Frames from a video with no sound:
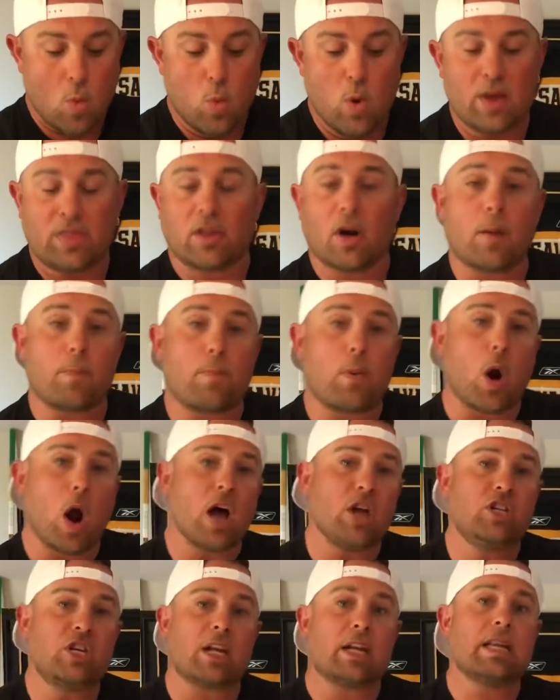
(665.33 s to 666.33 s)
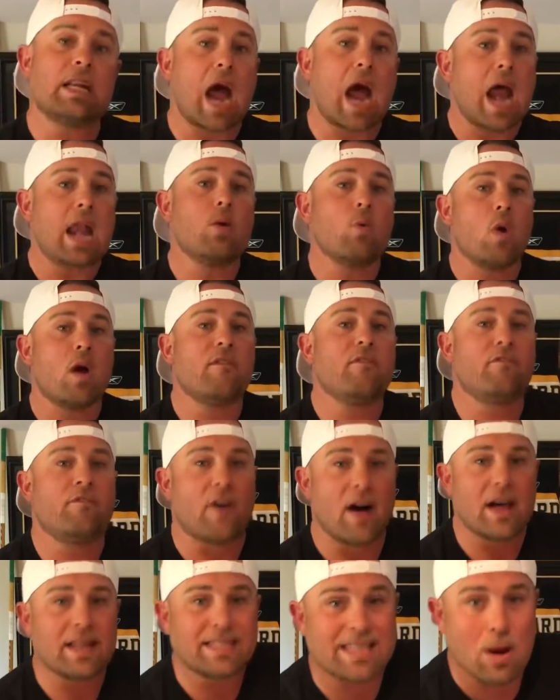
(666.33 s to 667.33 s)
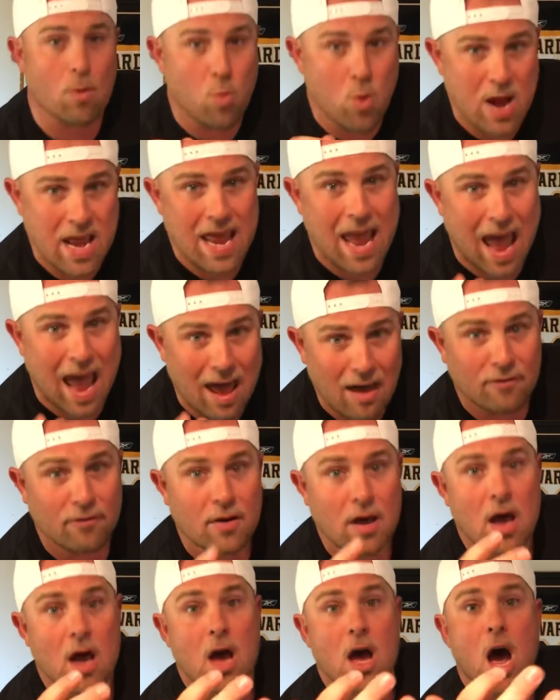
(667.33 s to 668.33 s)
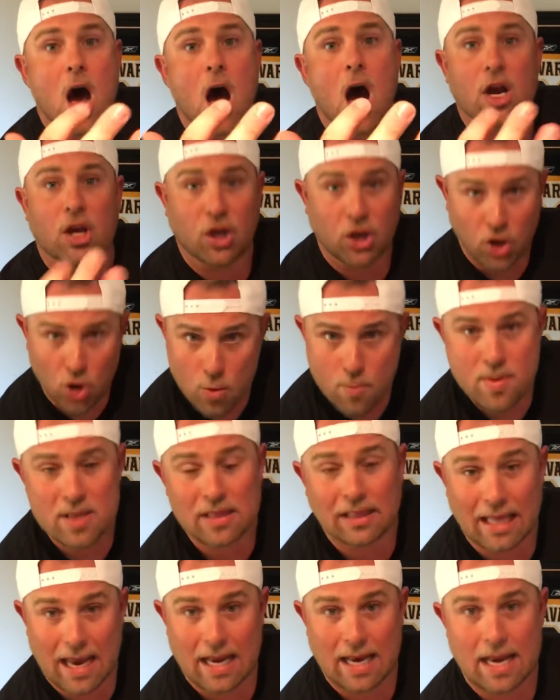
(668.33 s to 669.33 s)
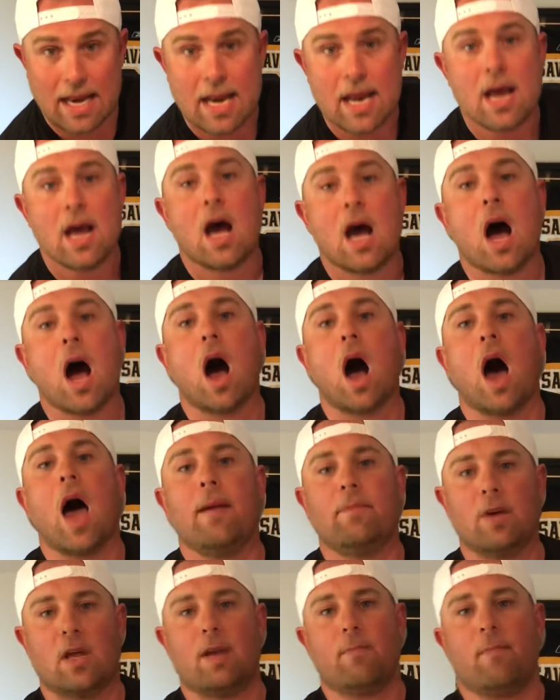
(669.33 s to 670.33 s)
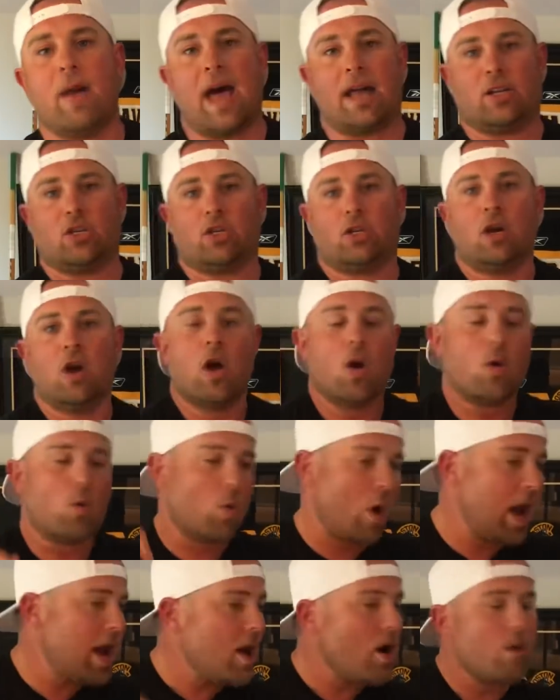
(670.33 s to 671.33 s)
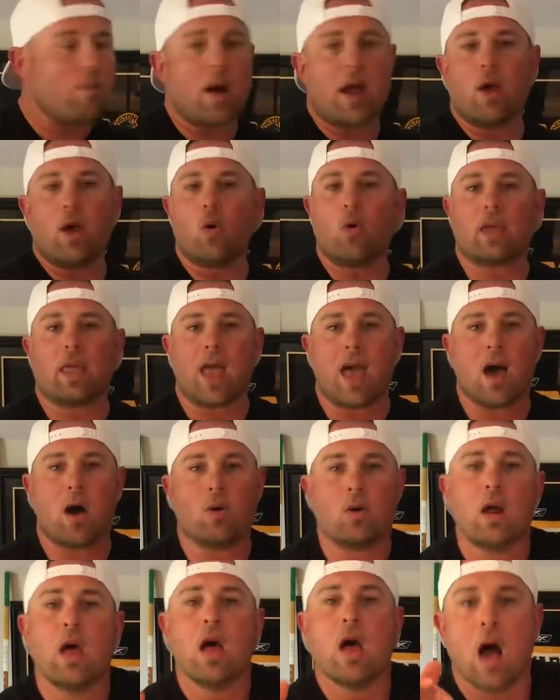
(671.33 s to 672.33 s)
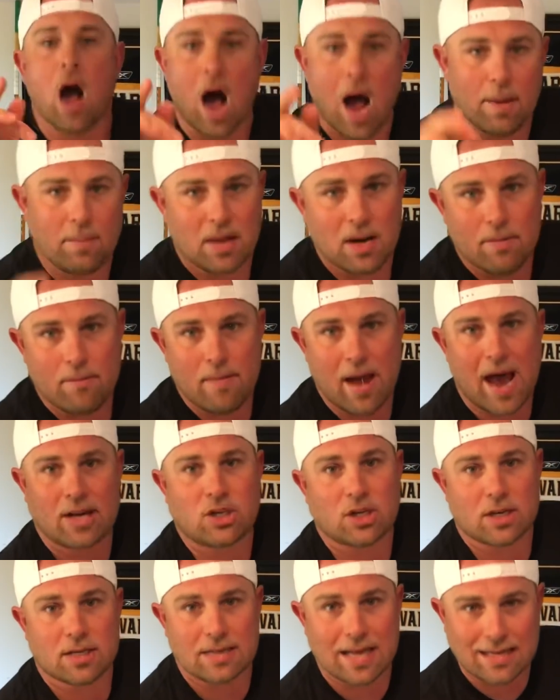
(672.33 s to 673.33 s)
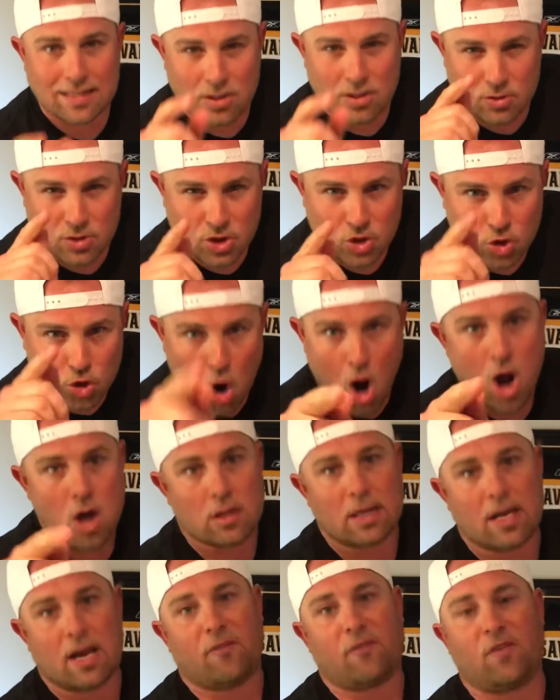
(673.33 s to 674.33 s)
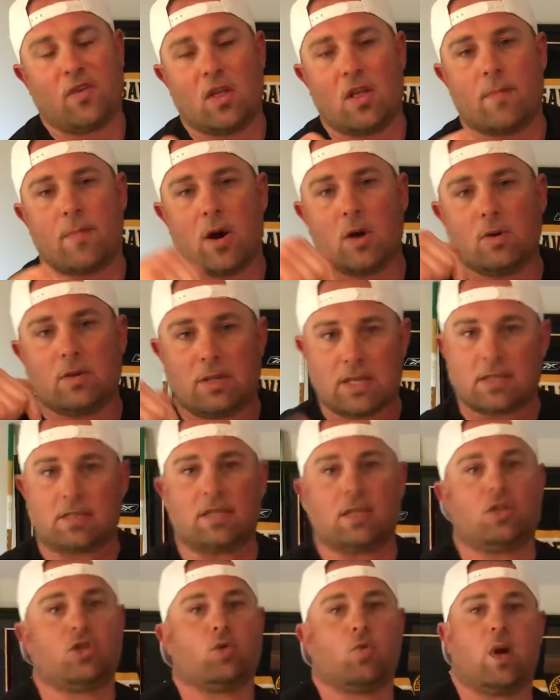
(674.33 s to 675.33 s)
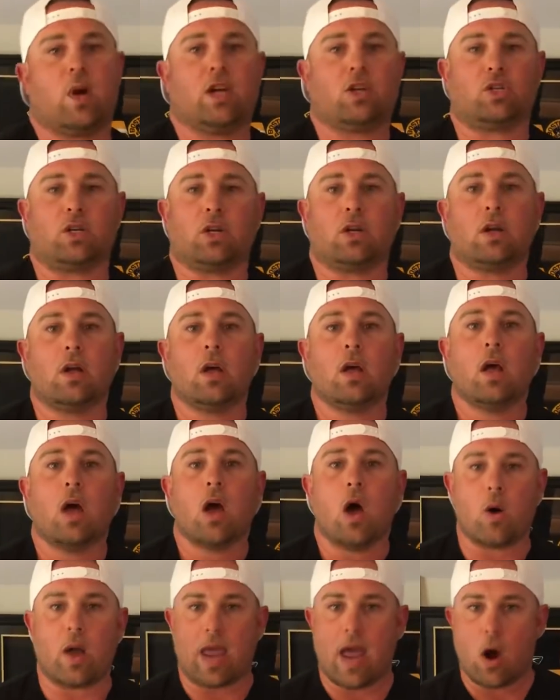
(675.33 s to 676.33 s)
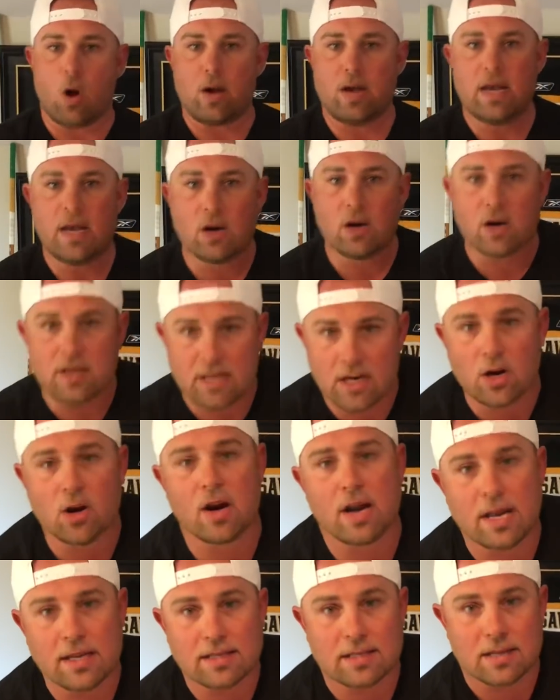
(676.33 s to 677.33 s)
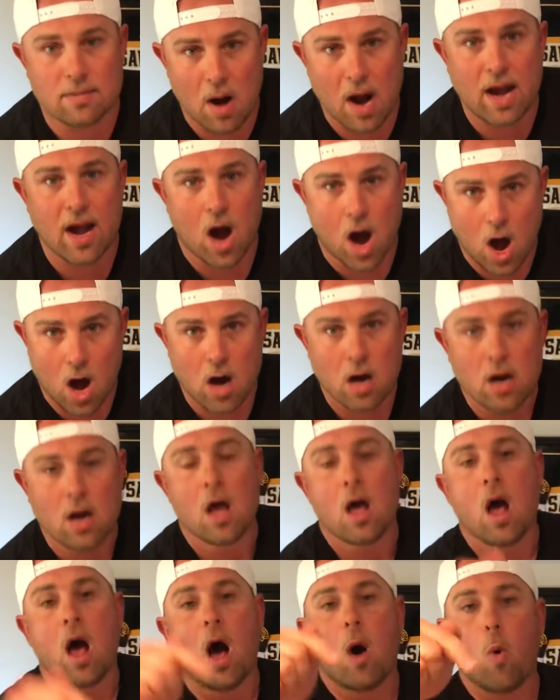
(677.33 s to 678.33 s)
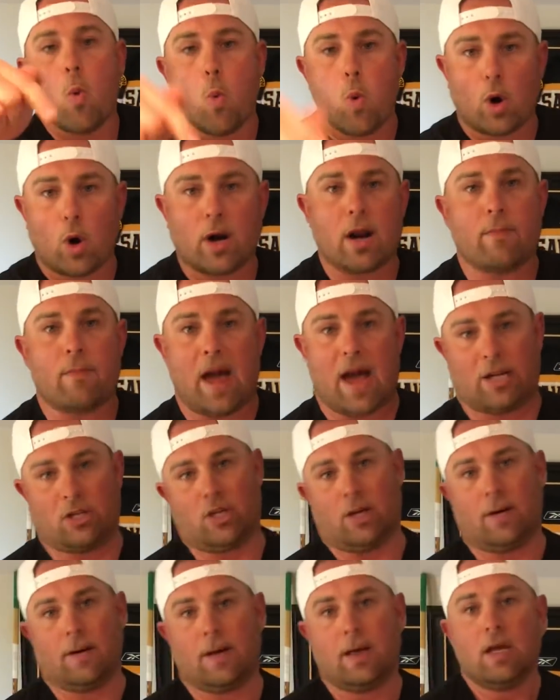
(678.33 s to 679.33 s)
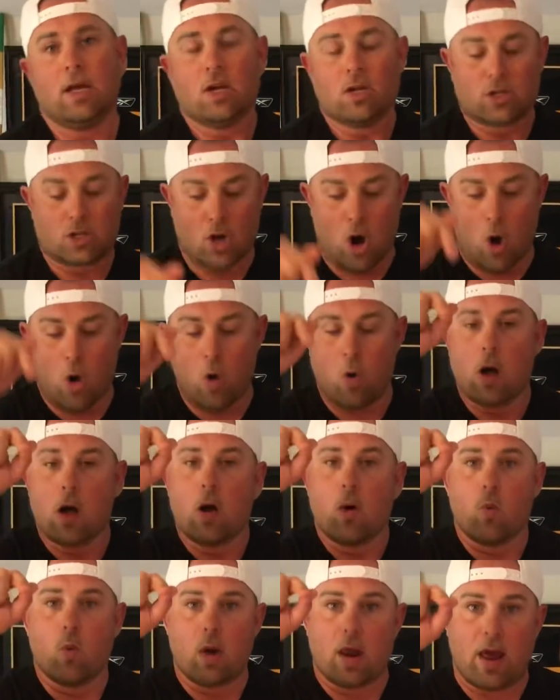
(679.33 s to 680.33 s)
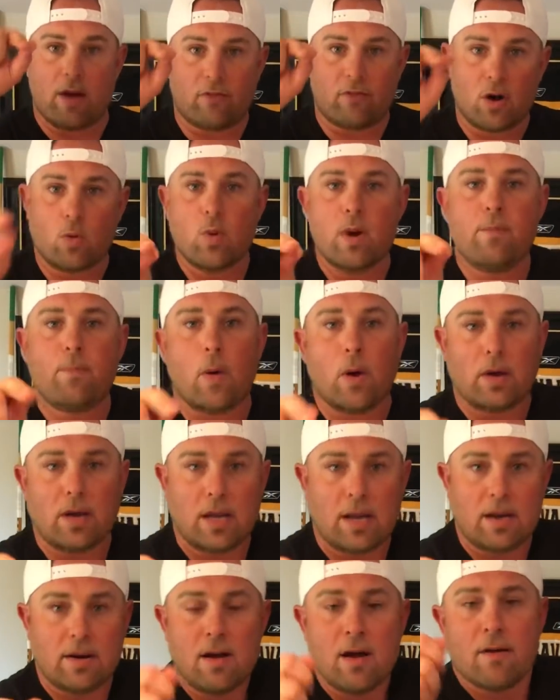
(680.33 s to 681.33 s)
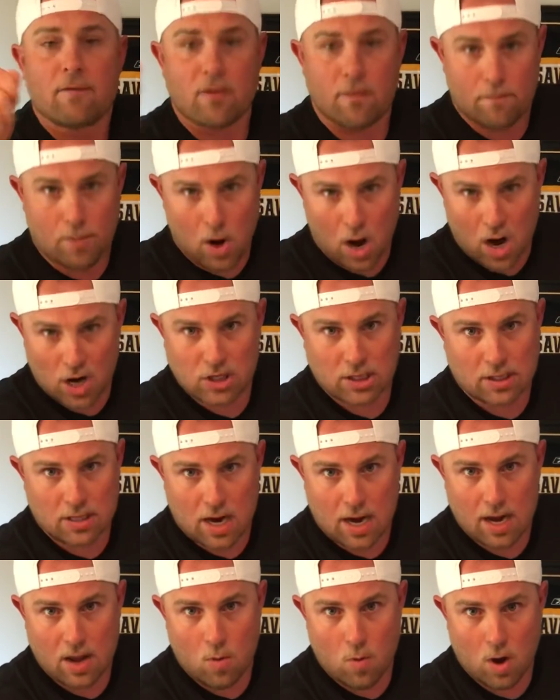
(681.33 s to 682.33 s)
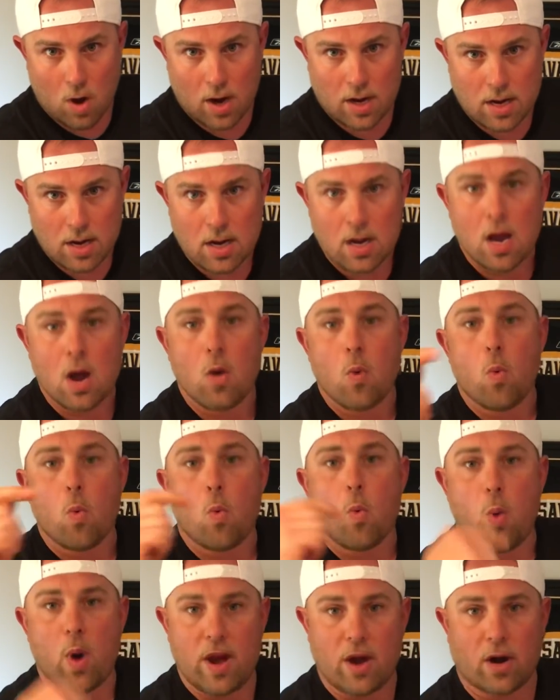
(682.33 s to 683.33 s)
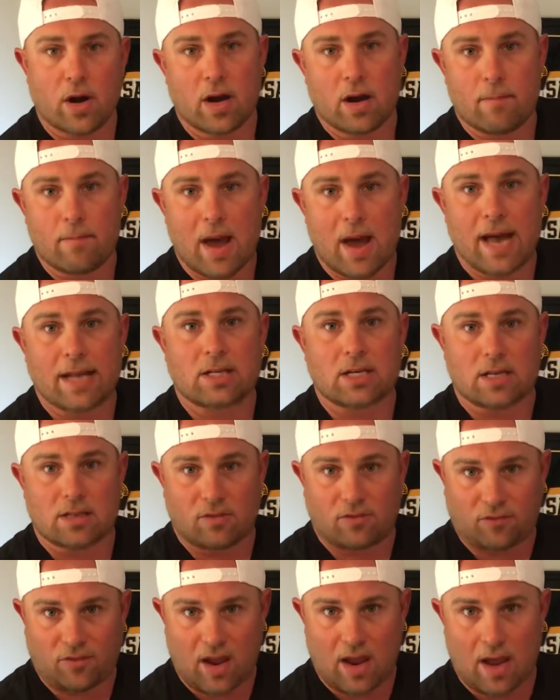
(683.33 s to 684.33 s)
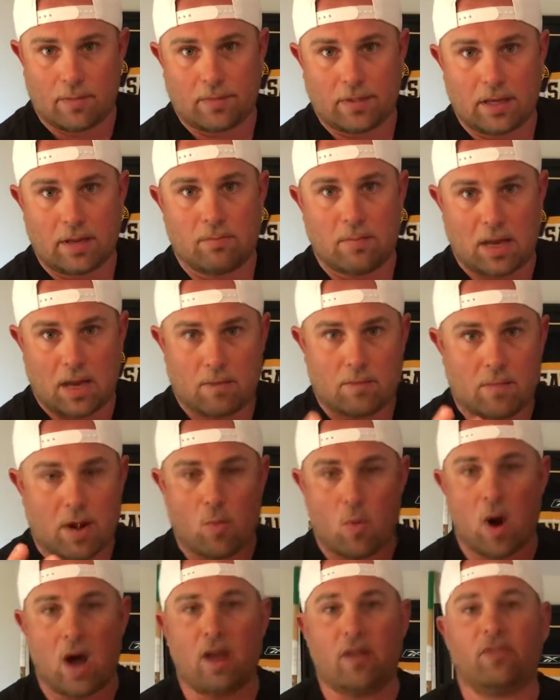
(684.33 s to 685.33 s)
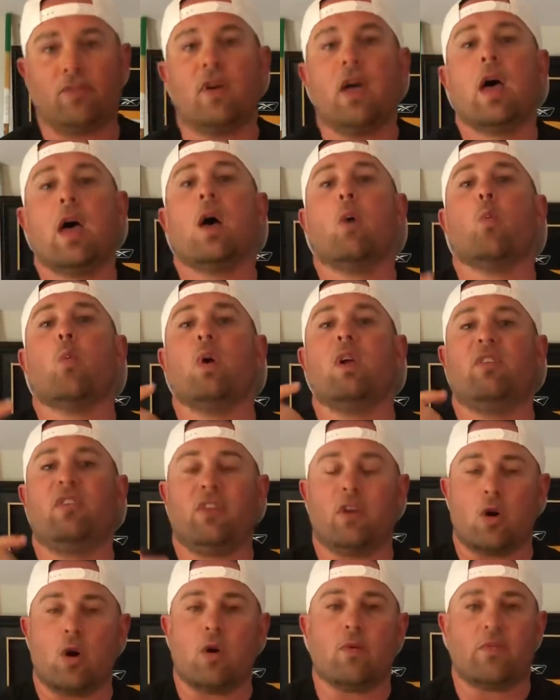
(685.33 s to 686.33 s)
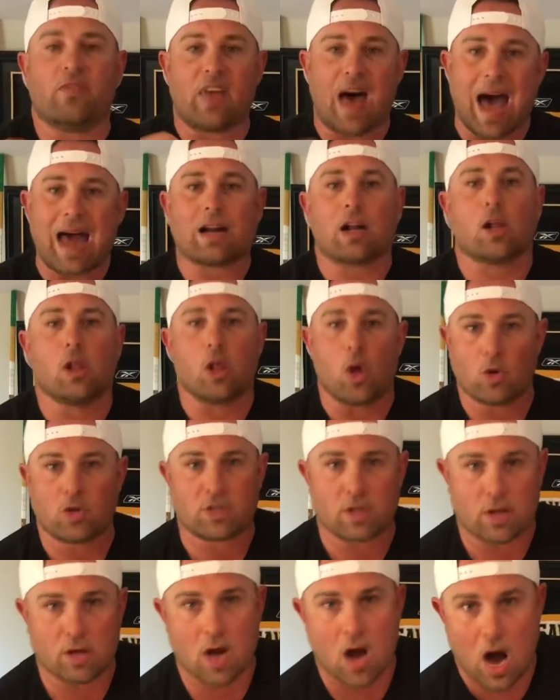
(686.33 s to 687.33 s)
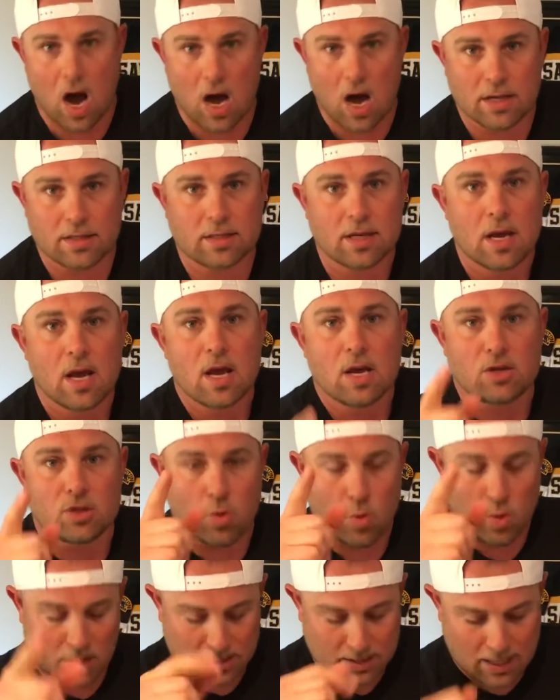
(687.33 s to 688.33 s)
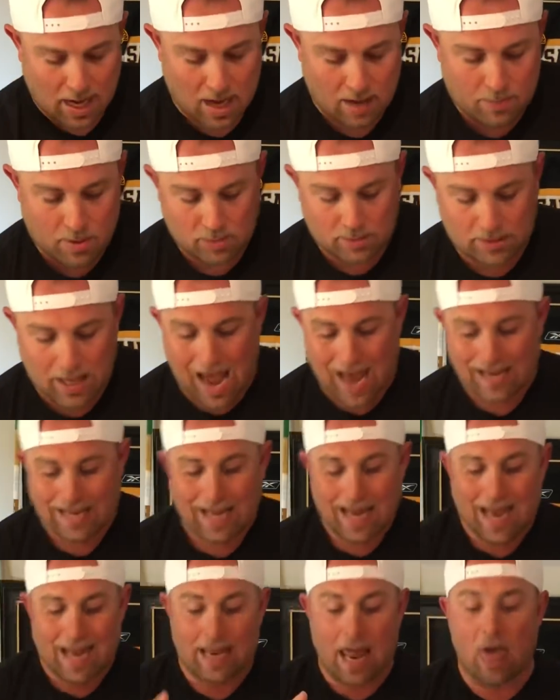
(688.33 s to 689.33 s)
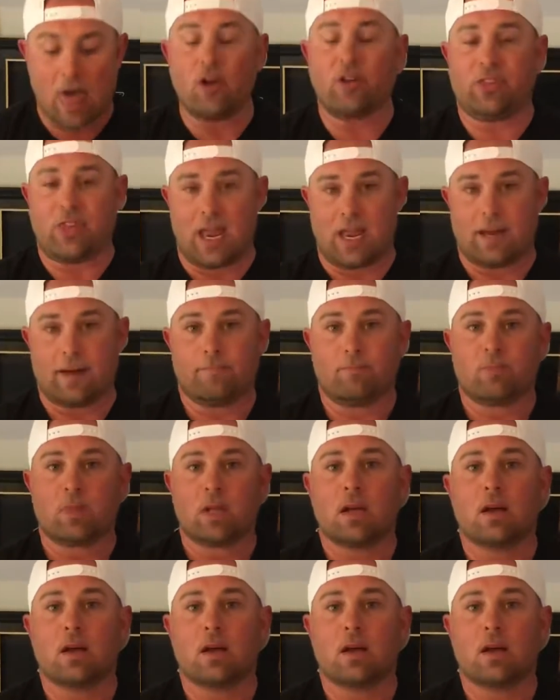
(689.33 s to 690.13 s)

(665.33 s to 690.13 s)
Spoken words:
with our Project 91 funds that we have accumulated, I'm going to match. Right out of my own account, I'm going to match it because that's how strongly I feel about this situation. Okay, how near and dear it is to my heart, we're going to match it. So whatever we put in from Project 91, we are going to match as a family, me and my wife. We feel that close to the cause, so we're excited about that. Another thing,